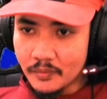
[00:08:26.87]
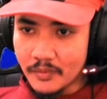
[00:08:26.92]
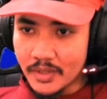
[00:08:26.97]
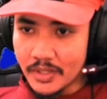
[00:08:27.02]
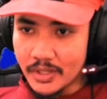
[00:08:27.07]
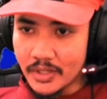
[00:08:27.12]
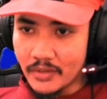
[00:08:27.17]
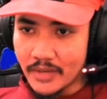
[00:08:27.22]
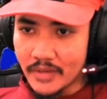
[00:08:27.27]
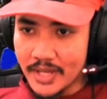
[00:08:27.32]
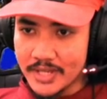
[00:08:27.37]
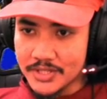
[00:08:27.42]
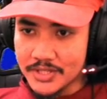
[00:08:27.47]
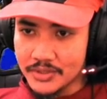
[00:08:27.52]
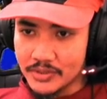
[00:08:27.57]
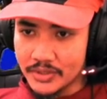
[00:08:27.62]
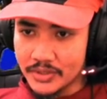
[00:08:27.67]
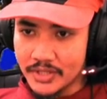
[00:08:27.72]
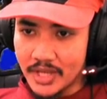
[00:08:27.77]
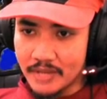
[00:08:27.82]
you know,
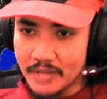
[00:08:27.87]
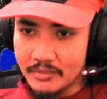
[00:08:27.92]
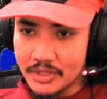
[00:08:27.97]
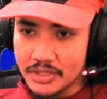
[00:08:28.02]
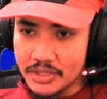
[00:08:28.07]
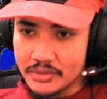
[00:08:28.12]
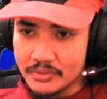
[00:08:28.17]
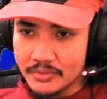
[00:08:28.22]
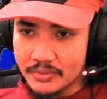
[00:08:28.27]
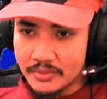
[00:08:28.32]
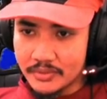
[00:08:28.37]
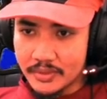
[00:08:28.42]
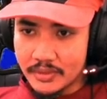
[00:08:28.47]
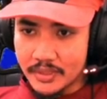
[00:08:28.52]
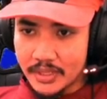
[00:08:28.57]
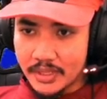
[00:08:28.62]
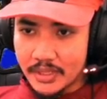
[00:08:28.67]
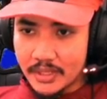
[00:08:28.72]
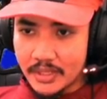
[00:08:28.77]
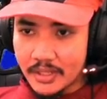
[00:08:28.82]
extra damage.
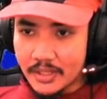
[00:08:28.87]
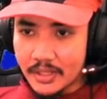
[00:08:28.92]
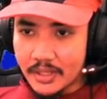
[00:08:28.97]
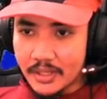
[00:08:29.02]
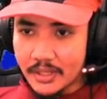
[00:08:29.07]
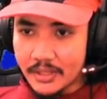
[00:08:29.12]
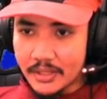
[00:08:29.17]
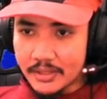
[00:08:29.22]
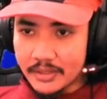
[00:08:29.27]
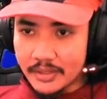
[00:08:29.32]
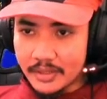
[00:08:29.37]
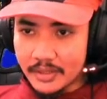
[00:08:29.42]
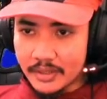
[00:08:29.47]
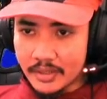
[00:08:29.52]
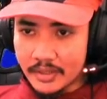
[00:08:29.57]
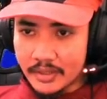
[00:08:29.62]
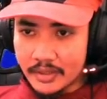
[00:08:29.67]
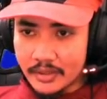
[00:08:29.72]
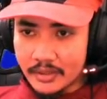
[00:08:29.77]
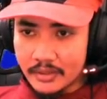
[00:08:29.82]
And
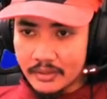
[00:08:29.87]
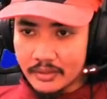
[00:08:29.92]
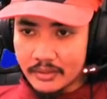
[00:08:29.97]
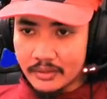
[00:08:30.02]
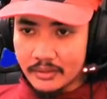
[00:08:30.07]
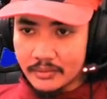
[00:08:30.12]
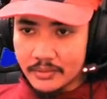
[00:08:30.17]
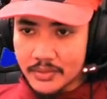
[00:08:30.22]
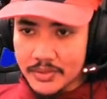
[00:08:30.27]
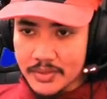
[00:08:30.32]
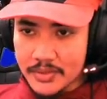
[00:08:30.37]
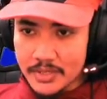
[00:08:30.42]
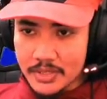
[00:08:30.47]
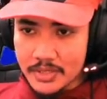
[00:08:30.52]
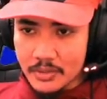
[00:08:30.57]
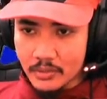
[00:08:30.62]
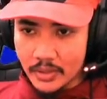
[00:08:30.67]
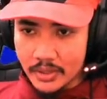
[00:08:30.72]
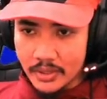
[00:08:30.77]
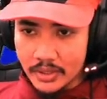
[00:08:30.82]
uh, who's this
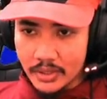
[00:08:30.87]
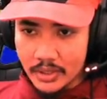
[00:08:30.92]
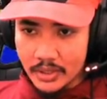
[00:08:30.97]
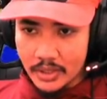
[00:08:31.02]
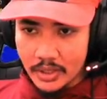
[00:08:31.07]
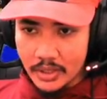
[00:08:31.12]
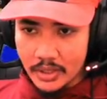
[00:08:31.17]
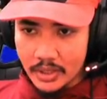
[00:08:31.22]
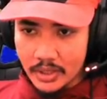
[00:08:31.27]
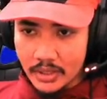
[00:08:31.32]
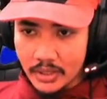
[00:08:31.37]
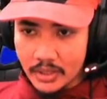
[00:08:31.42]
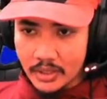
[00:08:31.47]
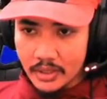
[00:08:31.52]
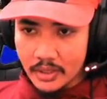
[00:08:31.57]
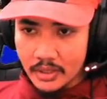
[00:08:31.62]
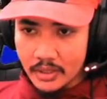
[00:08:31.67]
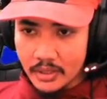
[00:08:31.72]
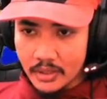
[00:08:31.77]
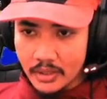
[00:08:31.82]
one?
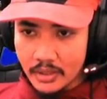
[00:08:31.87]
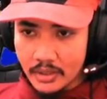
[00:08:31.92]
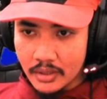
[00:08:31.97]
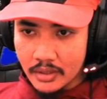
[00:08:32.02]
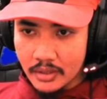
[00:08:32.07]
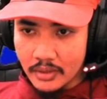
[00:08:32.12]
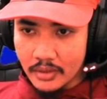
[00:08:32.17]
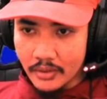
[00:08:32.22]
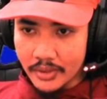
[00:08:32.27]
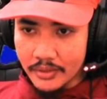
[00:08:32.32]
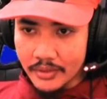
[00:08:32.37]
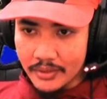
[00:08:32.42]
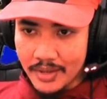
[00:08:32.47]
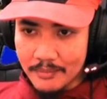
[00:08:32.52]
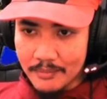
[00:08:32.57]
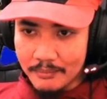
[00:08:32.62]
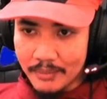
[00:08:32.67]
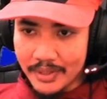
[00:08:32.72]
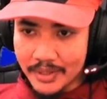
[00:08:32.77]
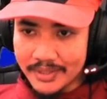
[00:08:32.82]
Okay,
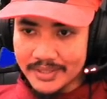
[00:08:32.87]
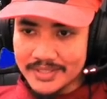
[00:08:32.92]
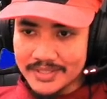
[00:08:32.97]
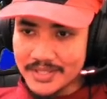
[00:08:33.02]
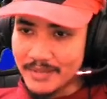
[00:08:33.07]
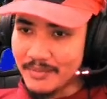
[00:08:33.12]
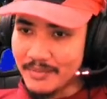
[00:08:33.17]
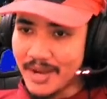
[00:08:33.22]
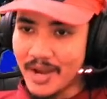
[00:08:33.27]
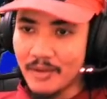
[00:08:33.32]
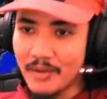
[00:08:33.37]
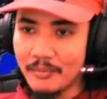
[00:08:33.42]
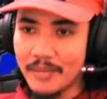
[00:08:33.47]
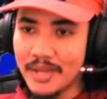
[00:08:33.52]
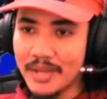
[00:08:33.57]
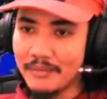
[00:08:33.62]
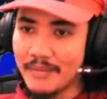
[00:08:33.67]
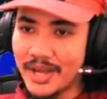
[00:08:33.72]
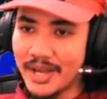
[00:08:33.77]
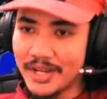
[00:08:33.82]
Rambard somehow,
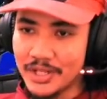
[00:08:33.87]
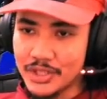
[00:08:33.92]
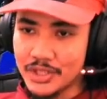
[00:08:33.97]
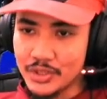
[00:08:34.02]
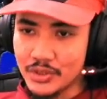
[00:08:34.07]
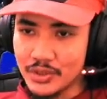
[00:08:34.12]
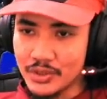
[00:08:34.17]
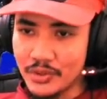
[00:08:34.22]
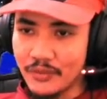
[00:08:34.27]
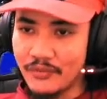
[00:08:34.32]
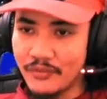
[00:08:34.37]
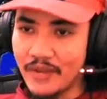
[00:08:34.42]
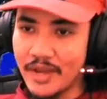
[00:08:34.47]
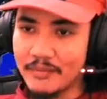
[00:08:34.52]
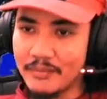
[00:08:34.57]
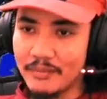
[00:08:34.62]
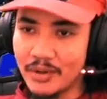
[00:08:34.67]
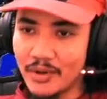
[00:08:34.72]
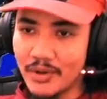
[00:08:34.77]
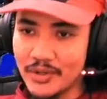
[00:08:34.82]
man, managed to
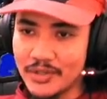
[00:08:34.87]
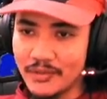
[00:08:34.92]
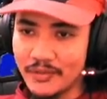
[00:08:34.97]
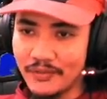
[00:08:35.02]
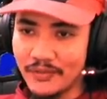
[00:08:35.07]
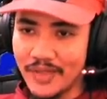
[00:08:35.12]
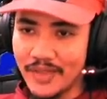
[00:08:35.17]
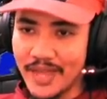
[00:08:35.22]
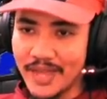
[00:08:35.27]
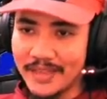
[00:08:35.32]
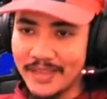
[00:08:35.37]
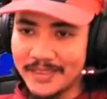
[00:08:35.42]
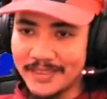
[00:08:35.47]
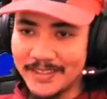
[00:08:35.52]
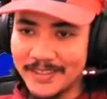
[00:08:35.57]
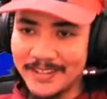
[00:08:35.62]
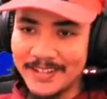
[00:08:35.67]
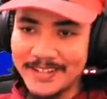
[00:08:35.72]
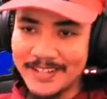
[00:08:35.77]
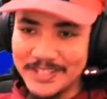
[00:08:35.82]
survive because of that
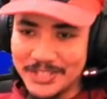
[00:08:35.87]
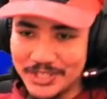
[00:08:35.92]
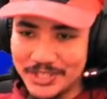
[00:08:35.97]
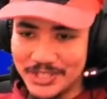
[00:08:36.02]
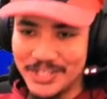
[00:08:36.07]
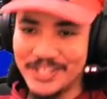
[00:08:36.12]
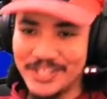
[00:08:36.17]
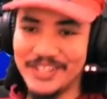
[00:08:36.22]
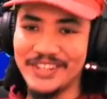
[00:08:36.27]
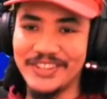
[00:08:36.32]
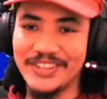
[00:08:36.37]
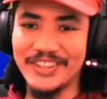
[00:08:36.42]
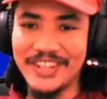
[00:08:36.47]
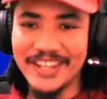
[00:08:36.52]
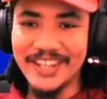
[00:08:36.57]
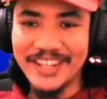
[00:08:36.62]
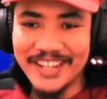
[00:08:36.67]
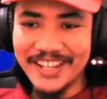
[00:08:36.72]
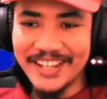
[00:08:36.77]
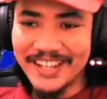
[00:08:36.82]
shield.
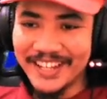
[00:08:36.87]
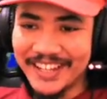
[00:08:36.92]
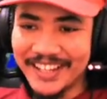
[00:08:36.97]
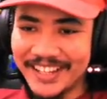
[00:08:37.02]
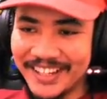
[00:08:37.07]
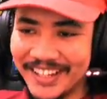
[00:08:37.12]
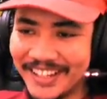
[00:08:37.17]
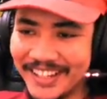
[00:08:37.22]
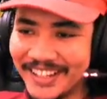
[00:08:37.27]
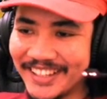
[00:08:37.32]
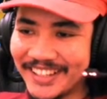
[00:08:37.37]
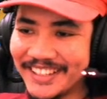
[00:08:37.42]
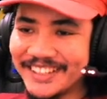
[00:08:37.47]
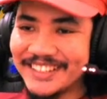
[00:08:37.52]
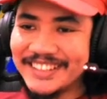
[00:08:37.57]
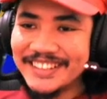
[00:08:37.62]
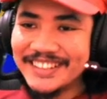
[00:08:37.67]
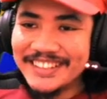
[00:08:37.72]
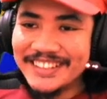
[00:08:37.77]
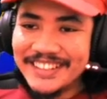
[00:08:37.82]

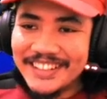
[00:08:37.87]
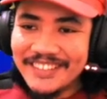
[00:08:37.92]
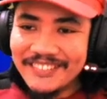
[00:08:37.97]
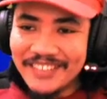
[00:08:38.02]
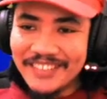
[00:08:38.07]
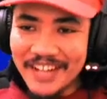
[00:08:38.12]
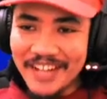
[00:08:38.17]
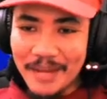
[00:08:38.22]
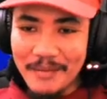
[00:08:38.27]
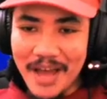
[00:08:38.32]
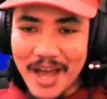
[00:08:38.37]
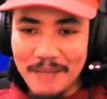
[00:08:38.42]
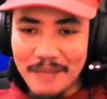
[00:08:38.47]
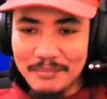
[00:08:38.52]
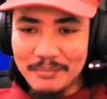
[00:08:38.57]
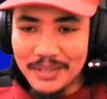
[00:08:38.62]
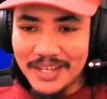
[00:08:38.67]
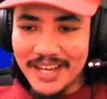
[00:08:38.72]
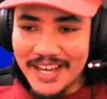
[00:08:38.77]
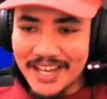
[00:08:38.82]
But I'm
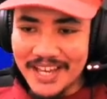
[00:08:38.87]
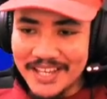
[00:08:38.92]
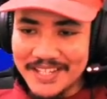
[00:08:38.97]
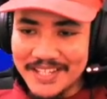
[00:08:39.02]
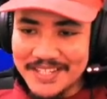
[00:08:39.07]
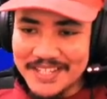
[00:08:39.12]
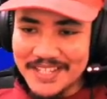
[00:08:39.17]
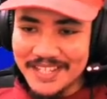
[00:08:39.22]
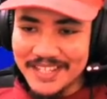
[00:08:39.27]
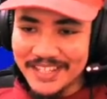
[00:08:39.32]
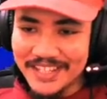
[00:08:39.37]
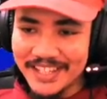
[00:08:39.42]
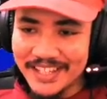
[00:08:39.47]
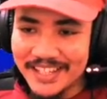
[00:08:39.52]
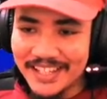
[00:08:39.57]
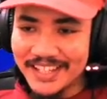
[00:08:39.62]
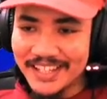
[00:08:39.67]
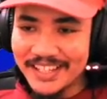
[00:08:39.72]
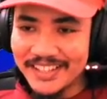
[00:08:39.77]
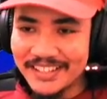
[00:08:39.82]
happy, guys.
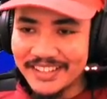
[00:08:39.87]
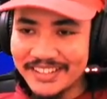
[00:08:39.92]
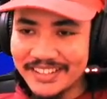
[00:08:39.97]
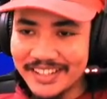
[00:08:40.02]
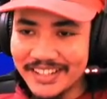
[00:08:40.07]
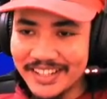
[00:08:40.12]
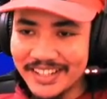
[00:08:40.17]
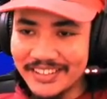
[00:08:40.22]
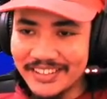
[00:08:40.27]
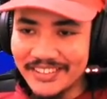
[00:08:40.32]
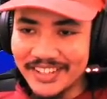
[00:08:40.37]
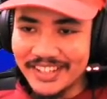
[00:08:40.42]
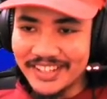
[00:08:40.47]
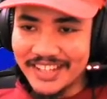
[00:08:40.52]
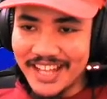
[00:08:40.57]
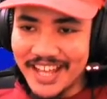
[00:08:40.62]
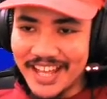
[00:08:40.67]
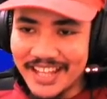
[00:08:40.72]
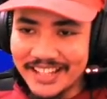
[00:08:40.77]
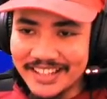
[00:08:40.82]
Take a look at
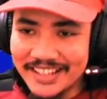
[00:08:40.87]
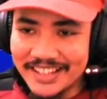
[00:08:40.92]
that.